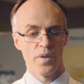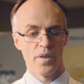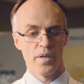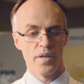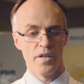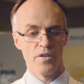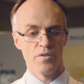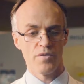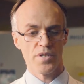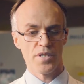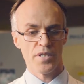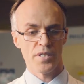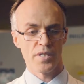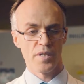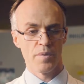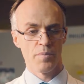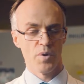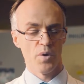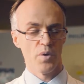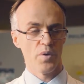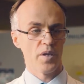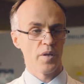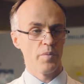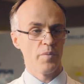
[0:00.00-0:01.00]
with an interest in
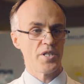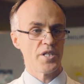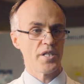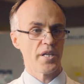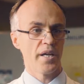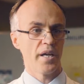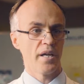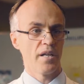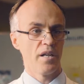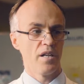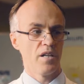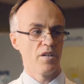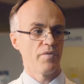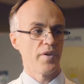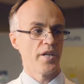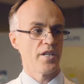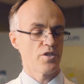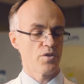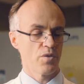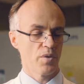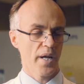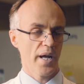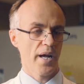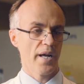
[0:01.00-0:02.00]
both imaging and
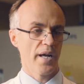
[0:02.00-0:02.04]
interventional